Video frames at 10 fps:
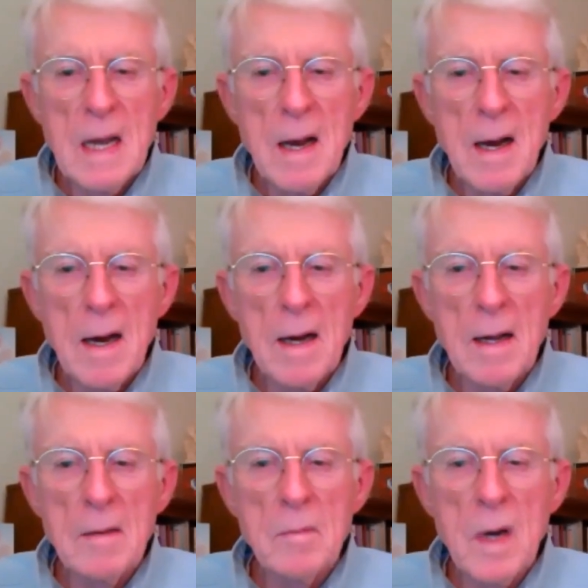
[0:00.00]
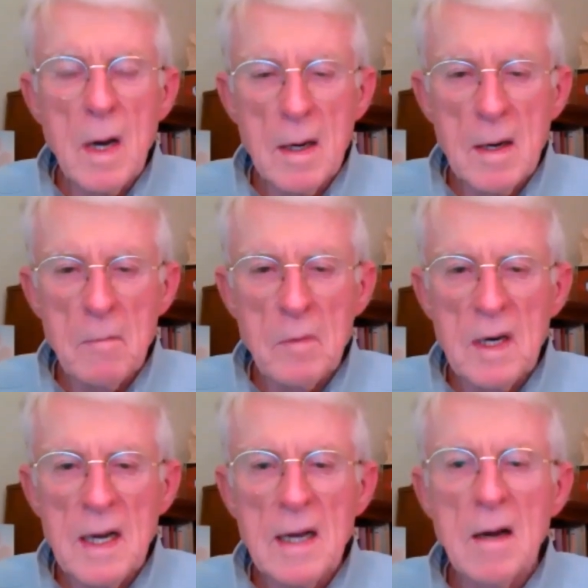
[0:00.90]
I am not up to
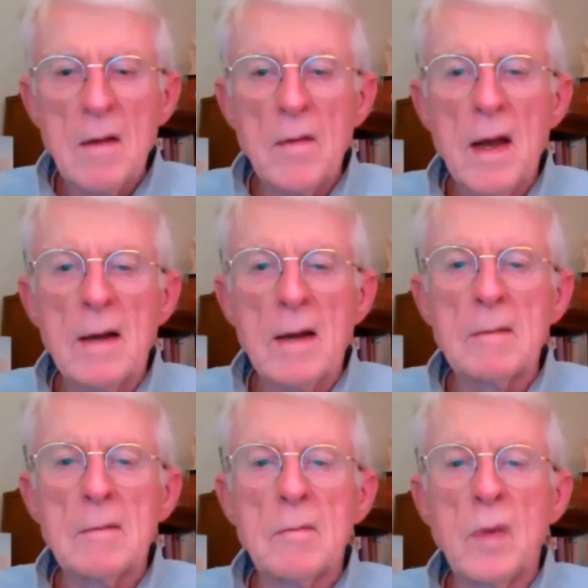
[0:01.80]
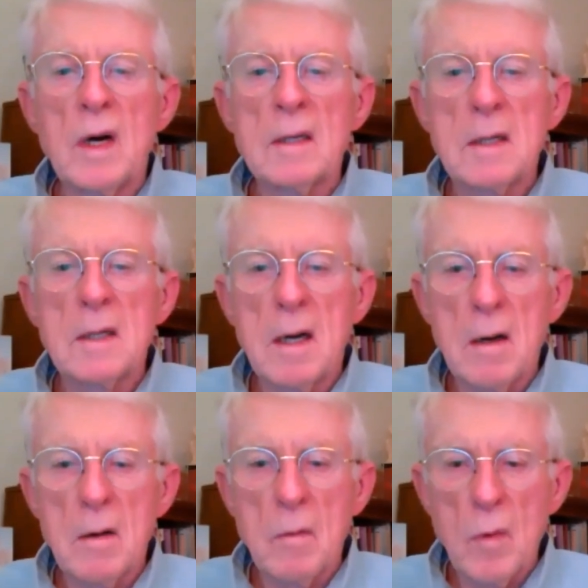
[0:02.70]
date on that, but
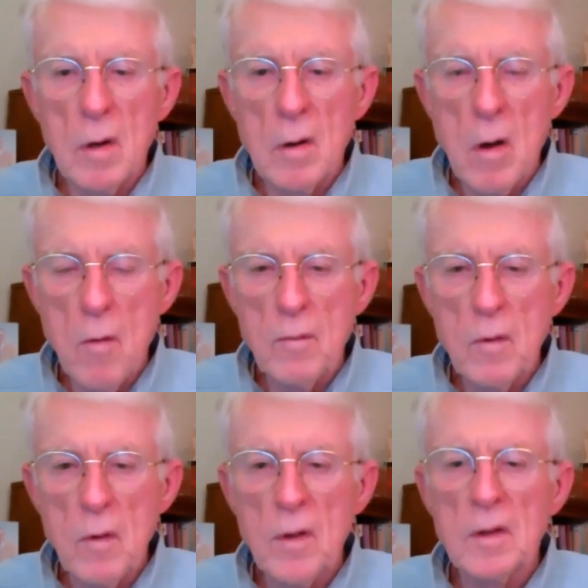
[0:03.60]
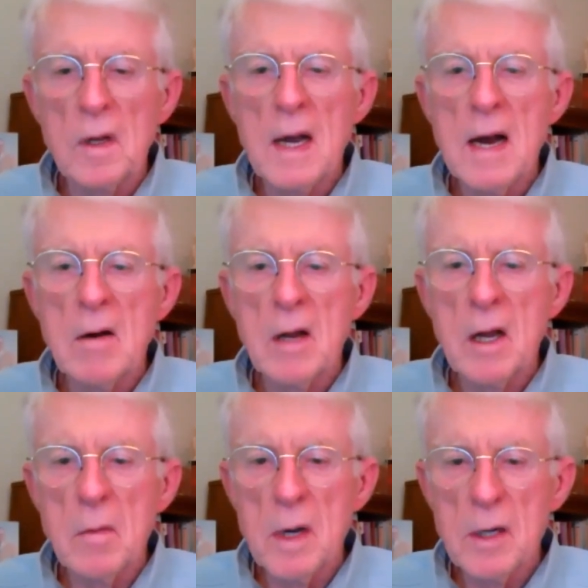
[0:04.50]
we're hopeful that the county
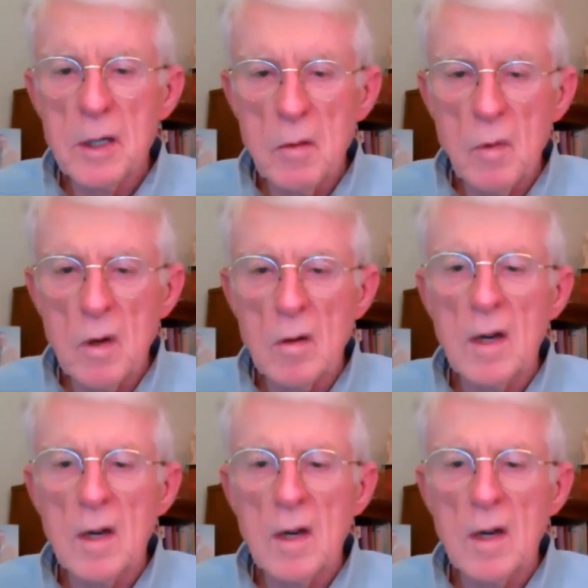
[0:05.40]
commission will give